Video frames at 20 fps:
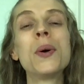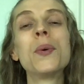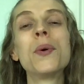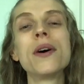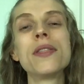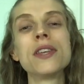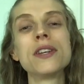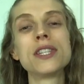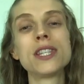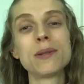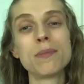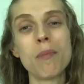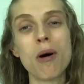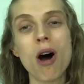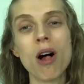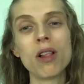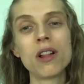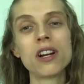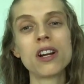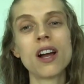with a
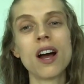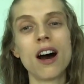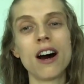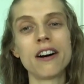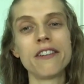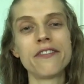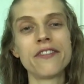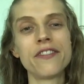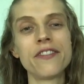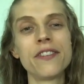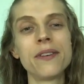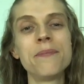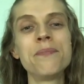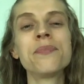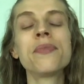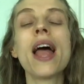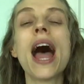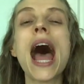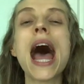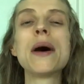smaller cuff,
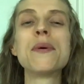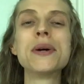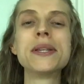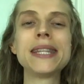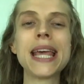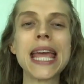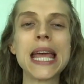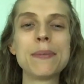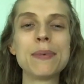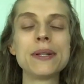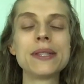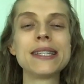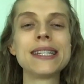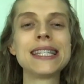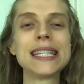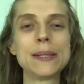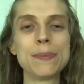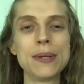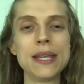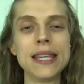I was able to
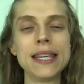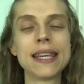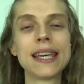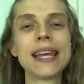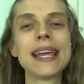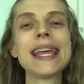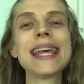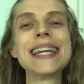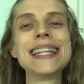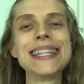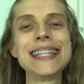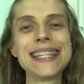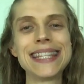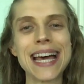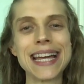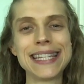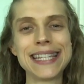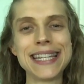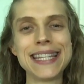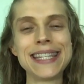speak in
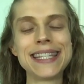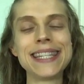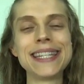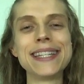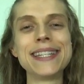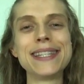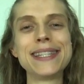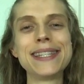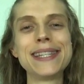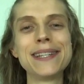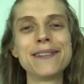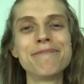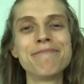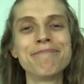sentences.